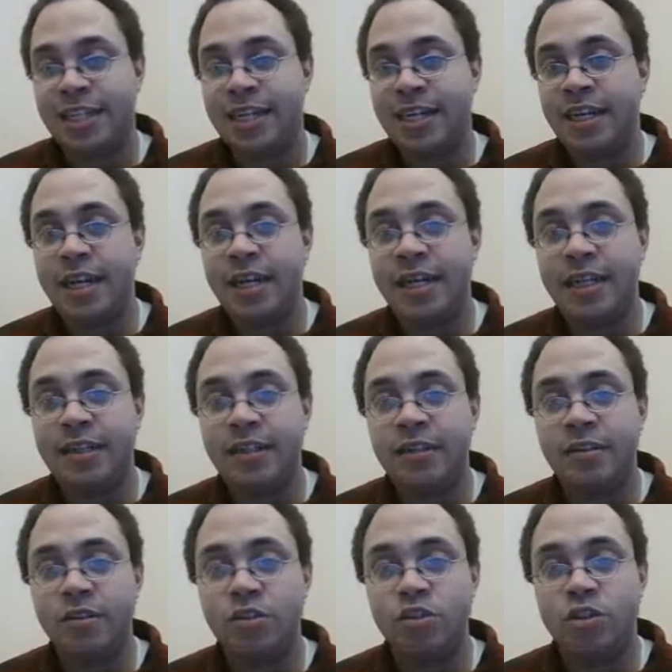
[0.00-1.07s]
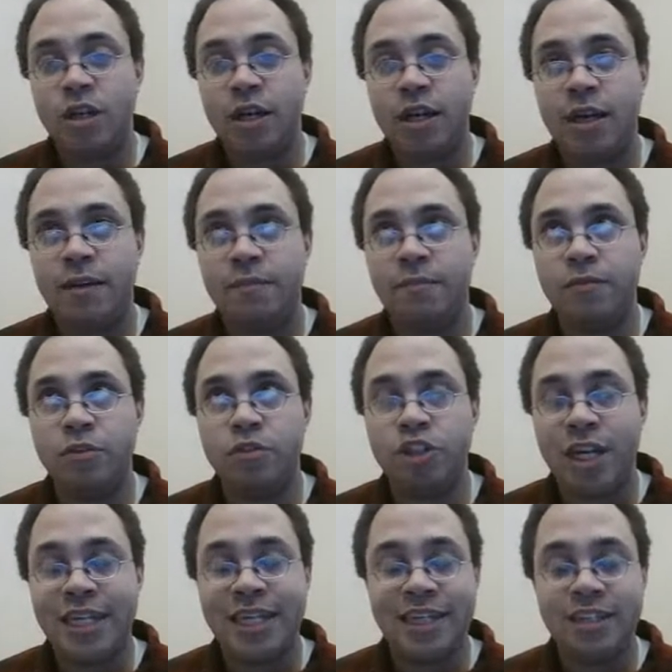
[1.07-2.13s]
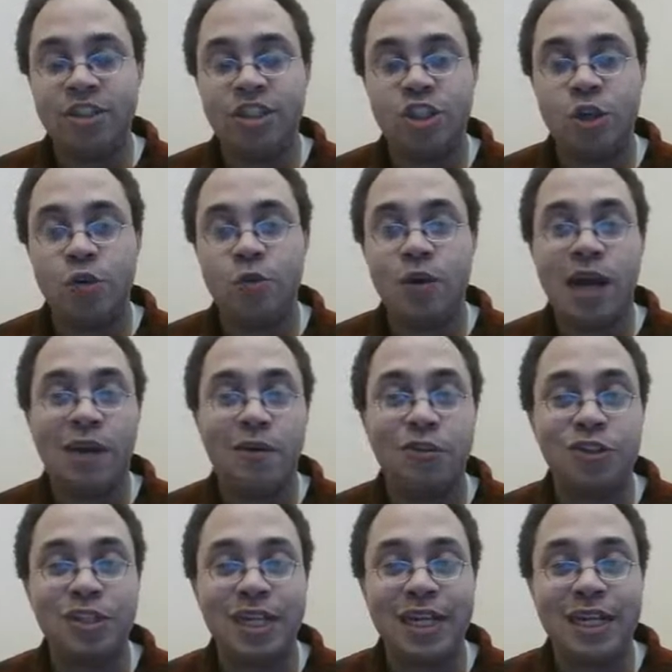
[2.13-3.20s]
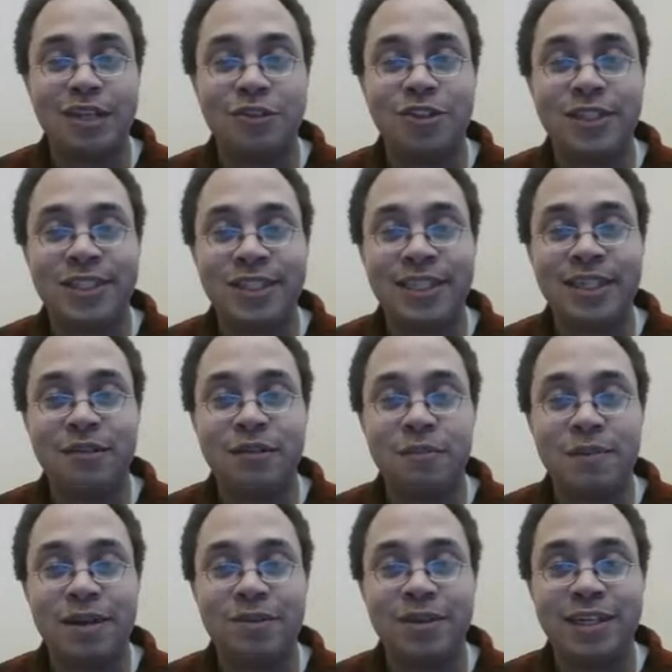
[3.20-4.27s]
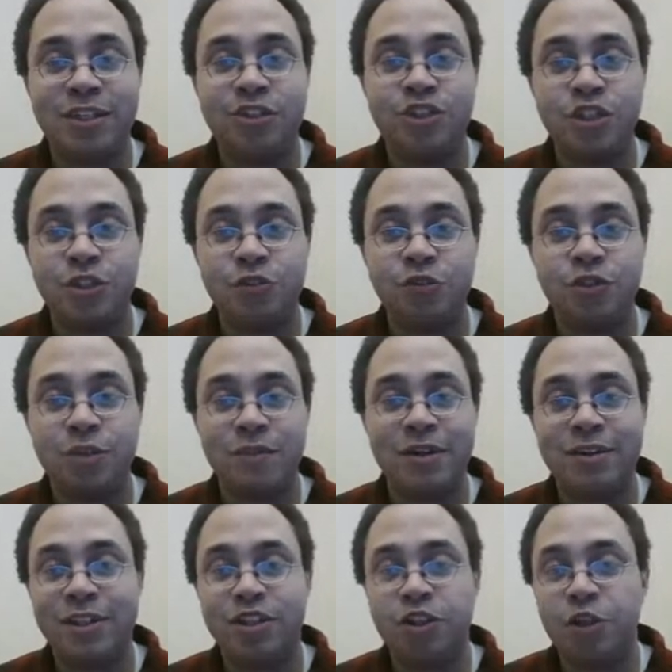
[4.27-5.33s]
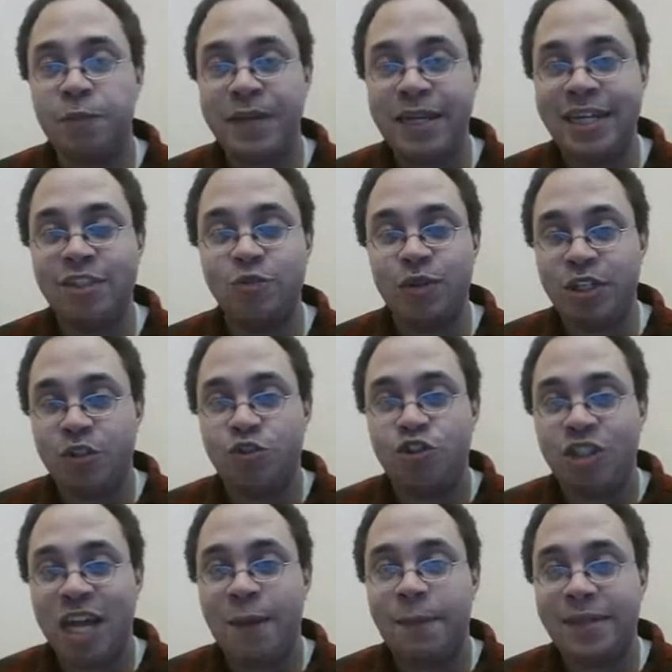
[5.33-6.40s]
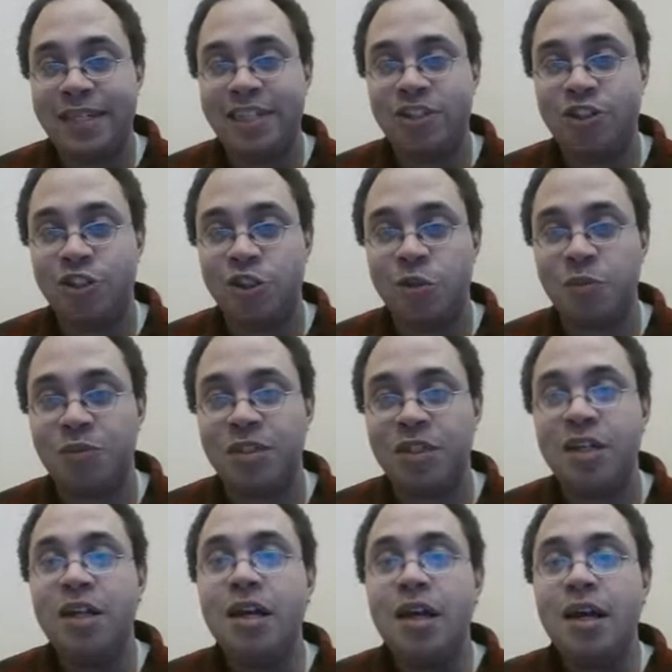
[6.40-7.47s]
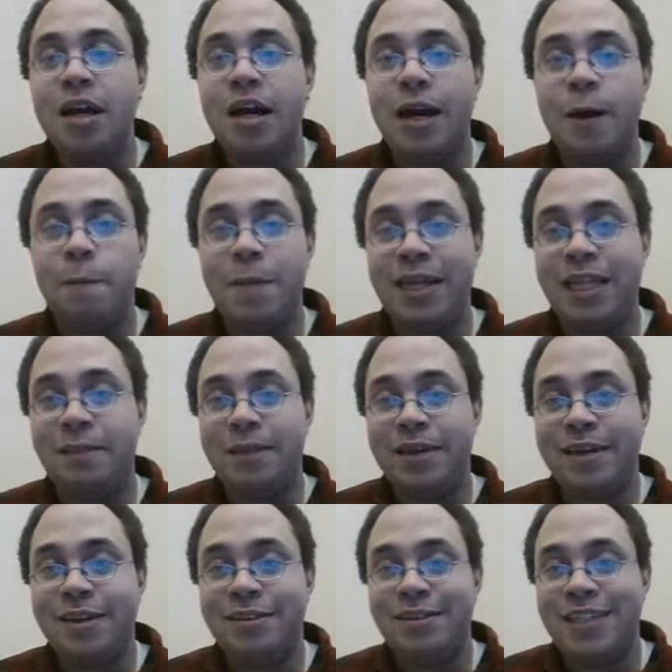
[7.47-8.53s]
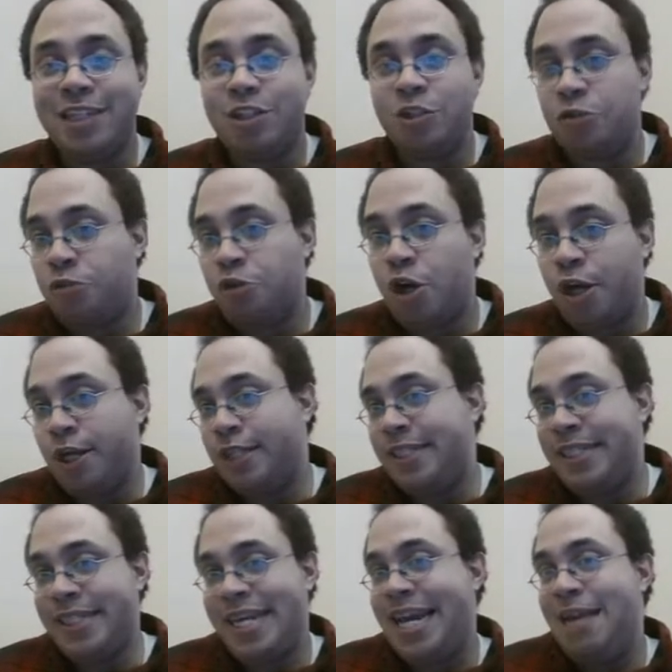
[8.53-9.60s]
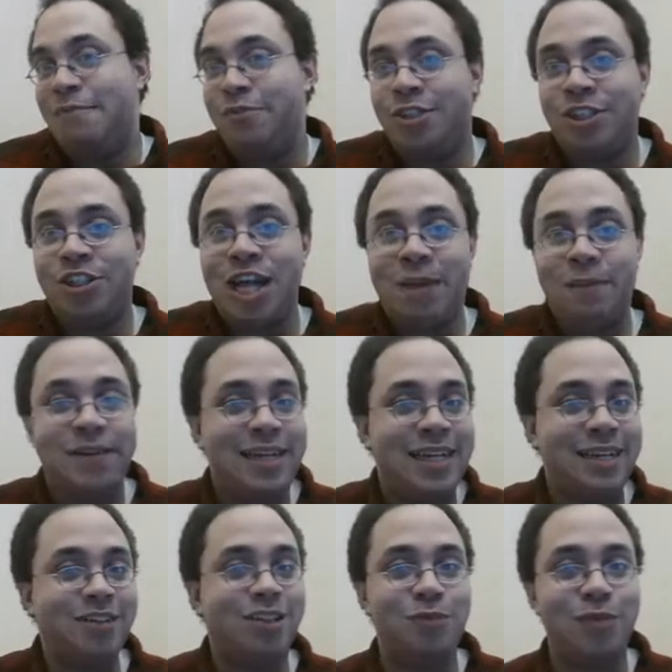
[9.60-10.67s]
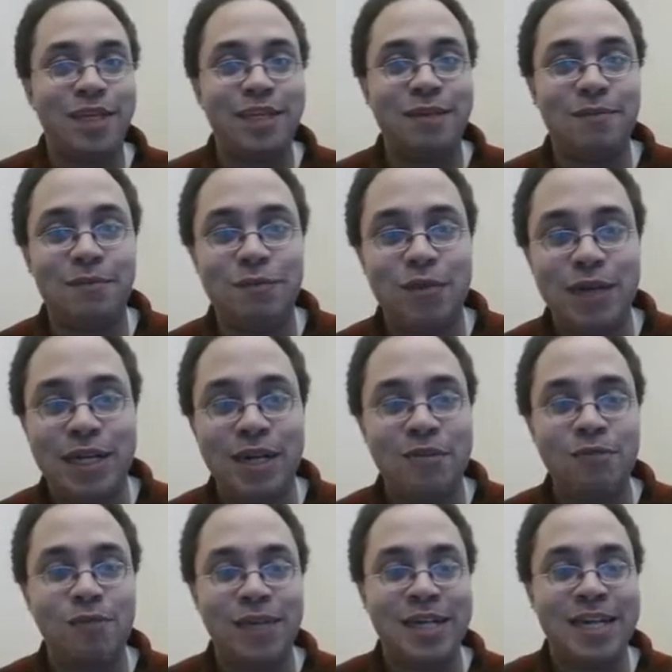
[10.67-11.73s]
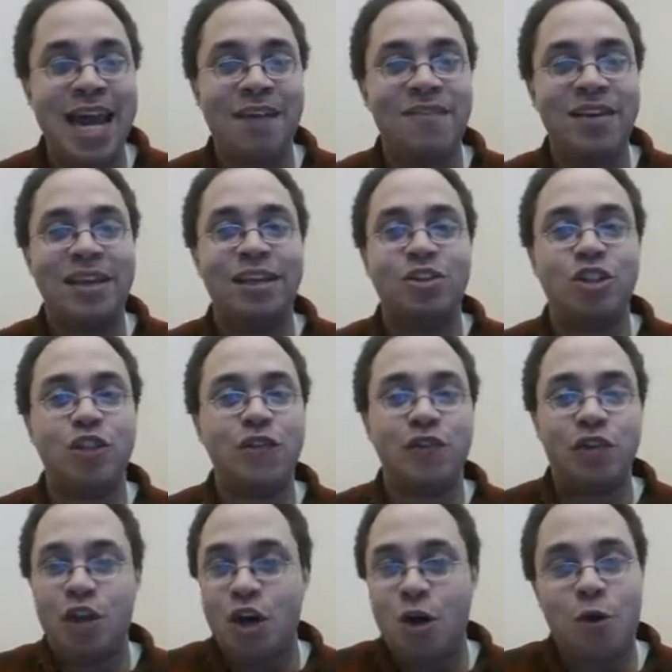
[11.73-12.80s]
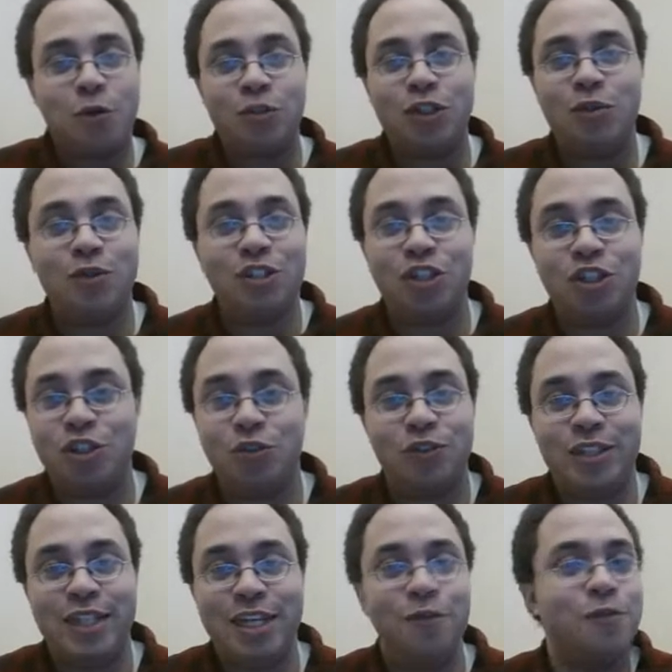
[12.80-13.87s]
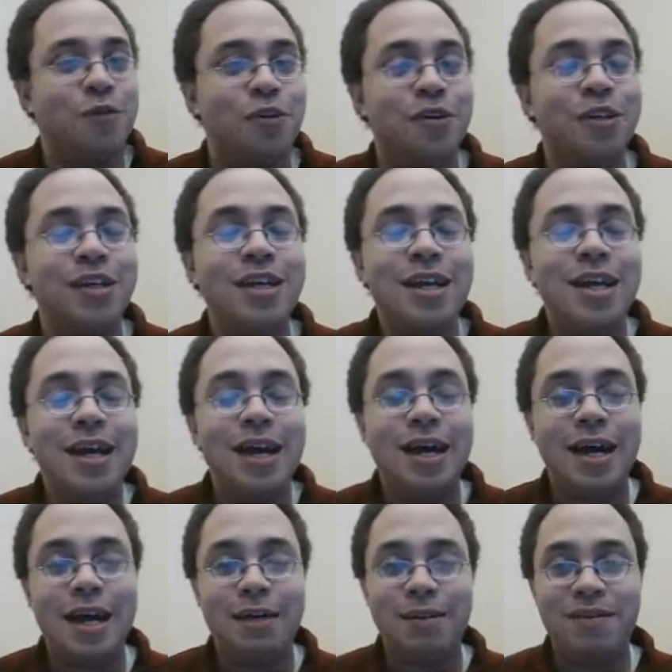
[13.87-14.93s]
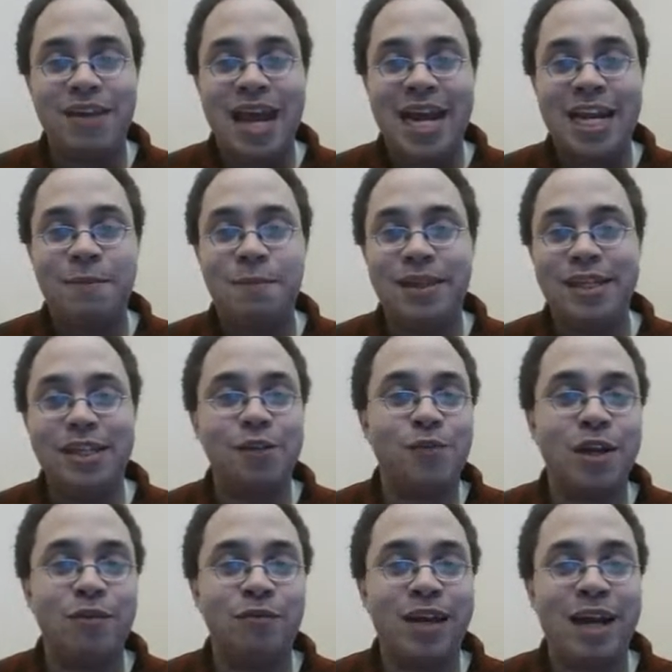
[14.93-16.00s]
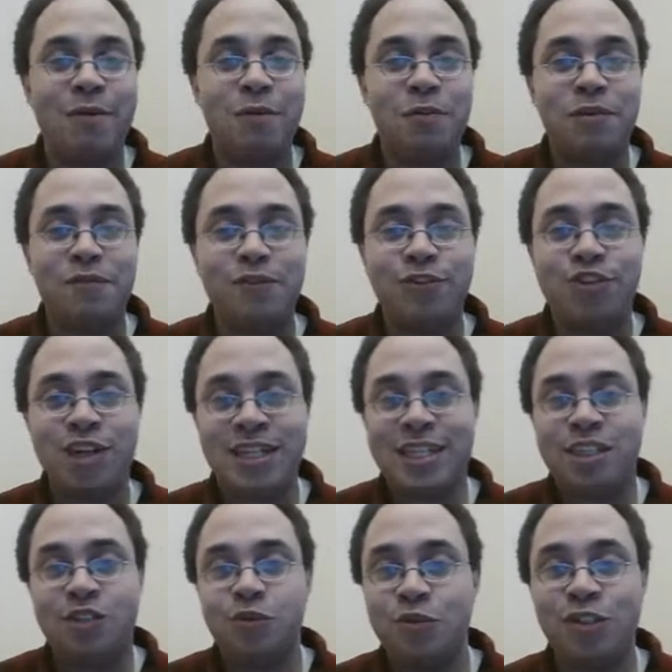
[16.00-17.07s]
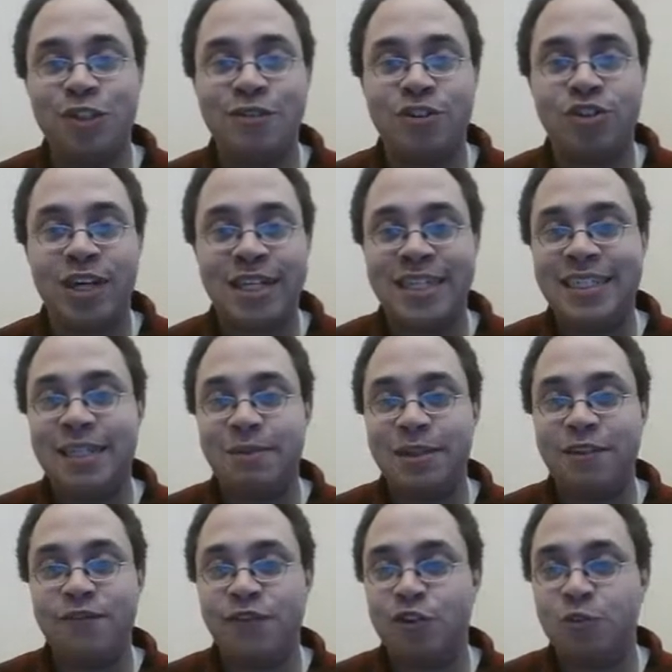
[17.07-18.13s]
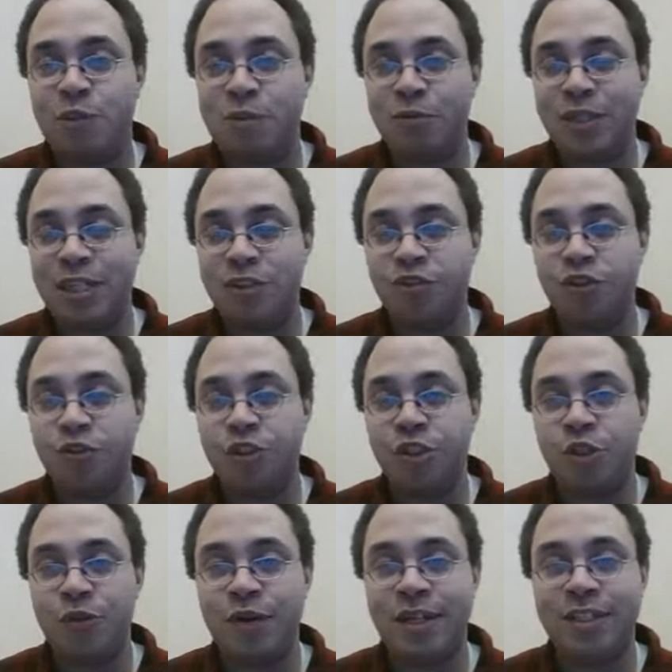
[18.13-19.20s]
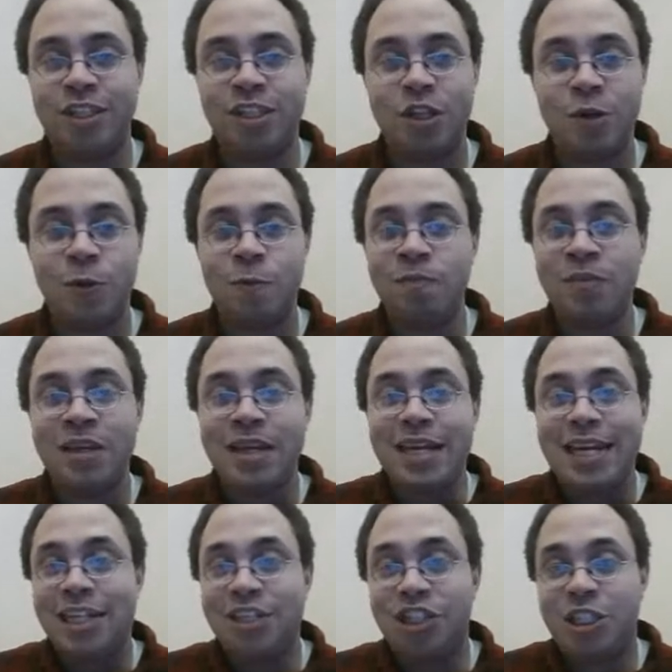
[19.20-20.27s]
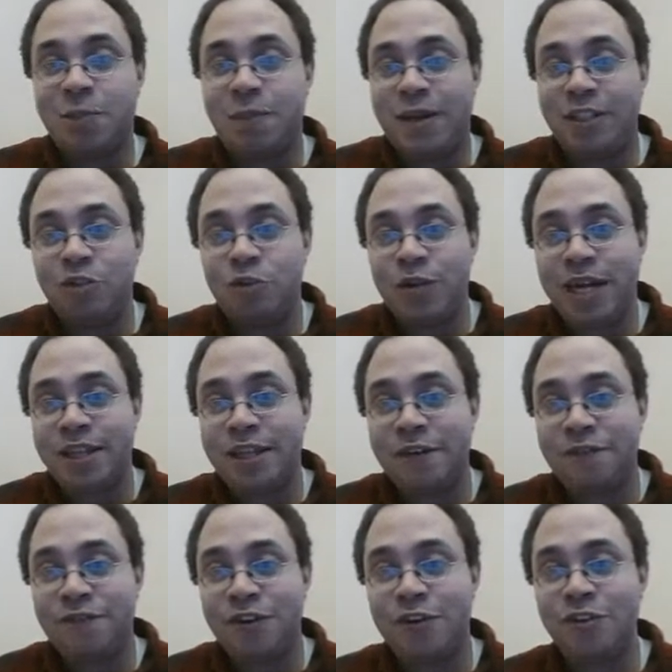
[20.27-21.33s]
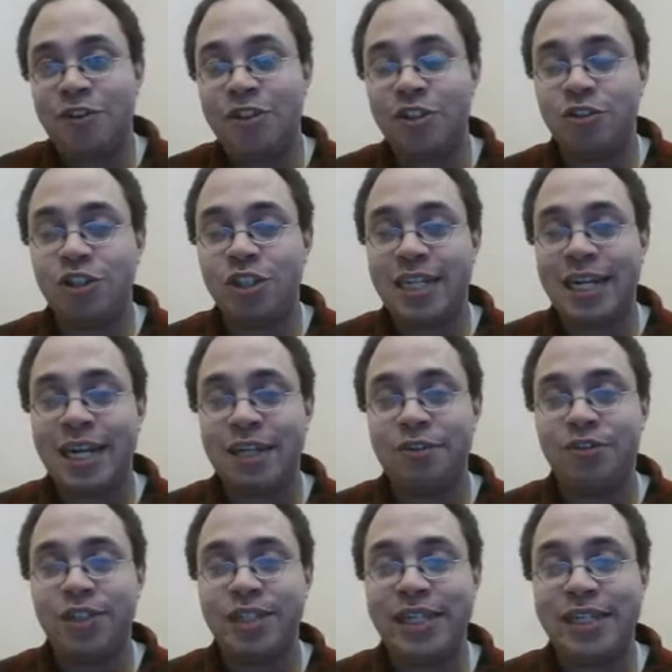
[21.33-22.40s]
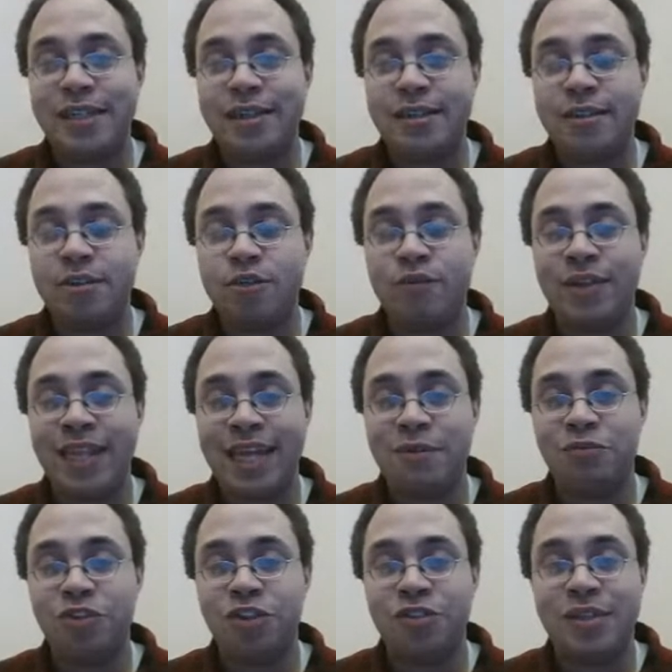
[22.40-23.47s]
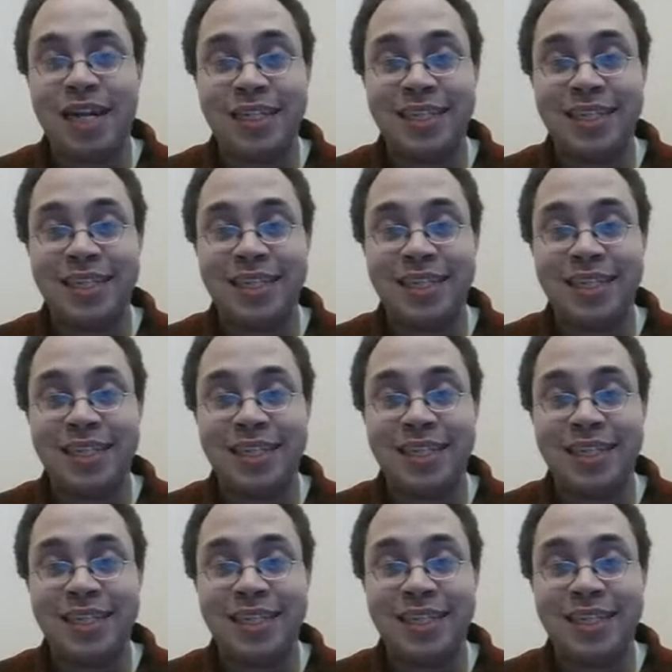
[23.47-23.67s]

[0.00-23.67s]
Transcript: in um, Chinese. So I want you to kind of understand that Americans use Americans Europeans we use Japanese terms. Uh, mainly because that's who taught us the game was the Japanese. So we ended we didn't we didn't have English for ko, so we just used their word. Um, it, had it been the other way around, we would have used Chinese words. The Chinese had been the first people to introduce it to us. So it just depends who got there first. So just kind of understand that the three languages are not the